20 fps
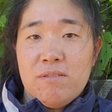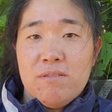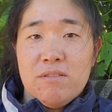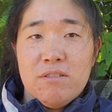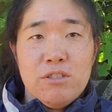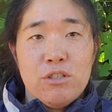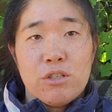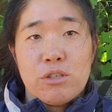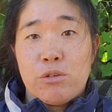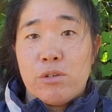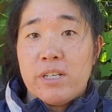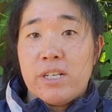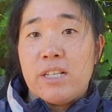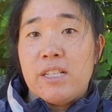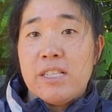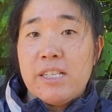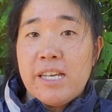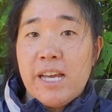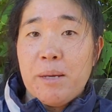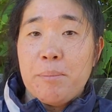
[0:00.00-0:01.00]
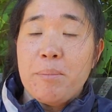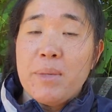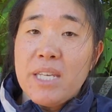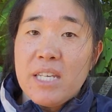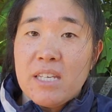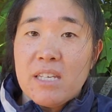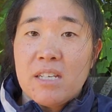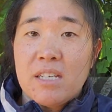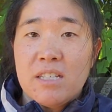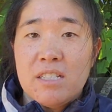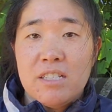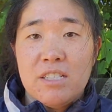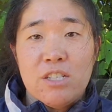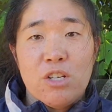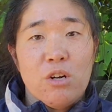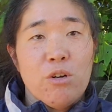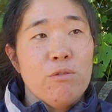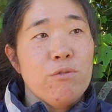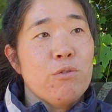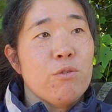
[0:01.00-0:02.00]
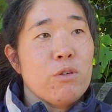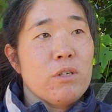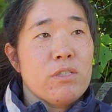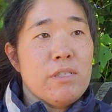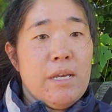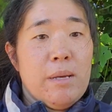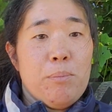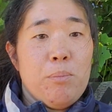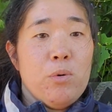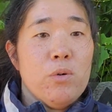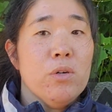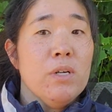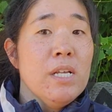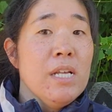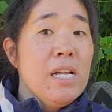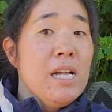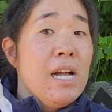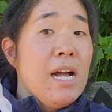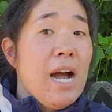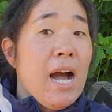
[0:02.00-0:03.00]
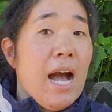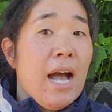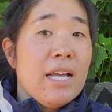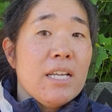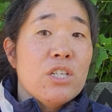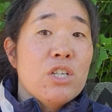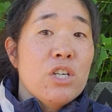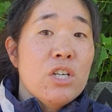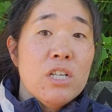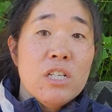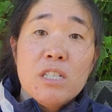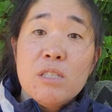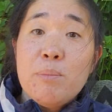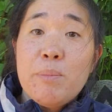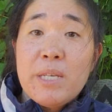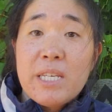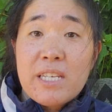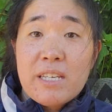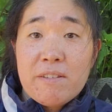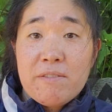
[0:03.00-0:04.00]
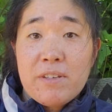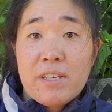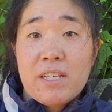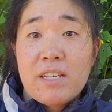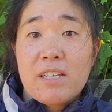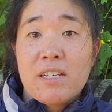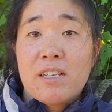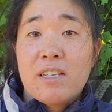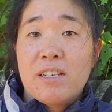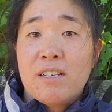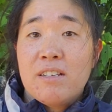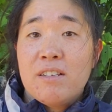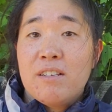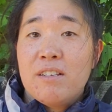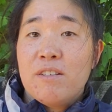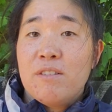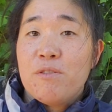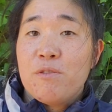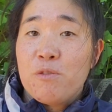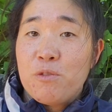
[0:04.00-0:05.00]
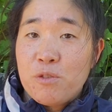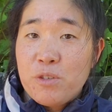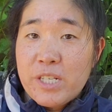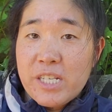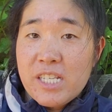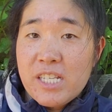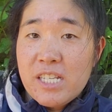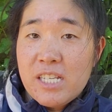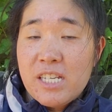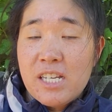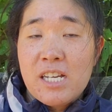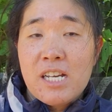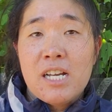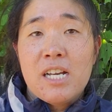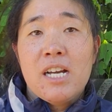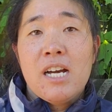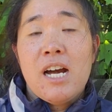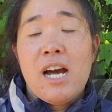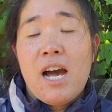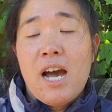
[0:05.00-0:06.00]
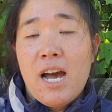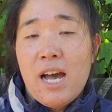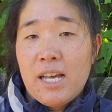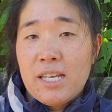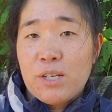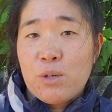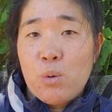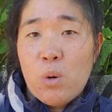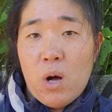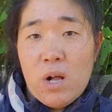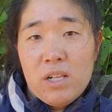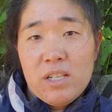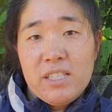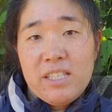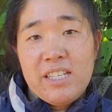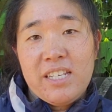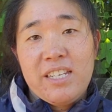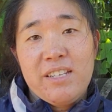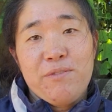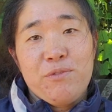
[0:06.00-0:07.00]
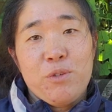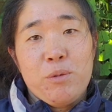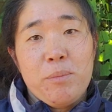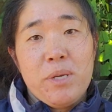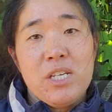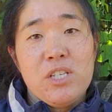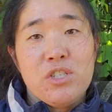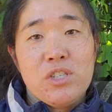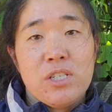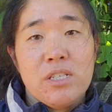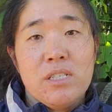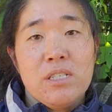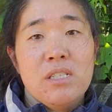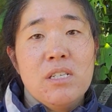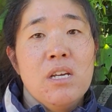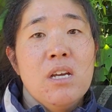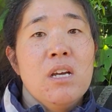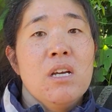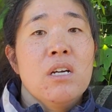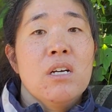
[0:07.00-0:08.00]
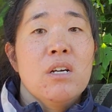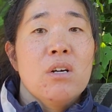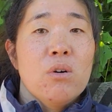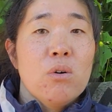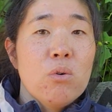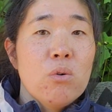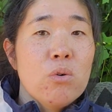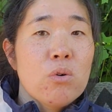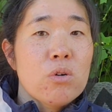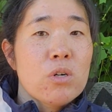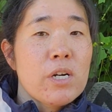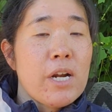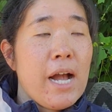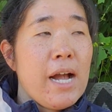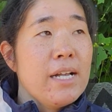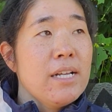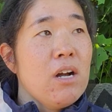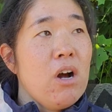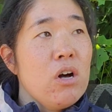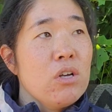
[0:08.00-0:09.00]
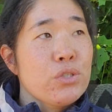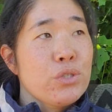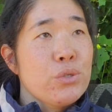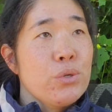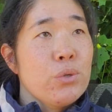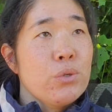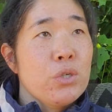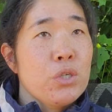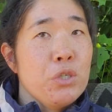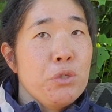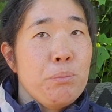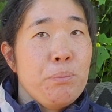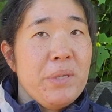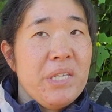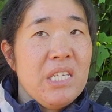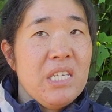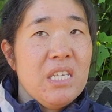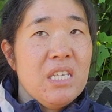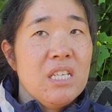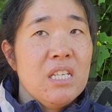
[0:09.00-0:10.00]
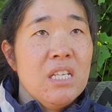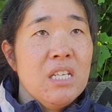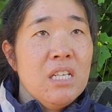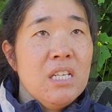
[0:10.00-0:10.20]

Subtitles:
look critically at me. You know, for example, I could be giving free, high quality information, or I also could be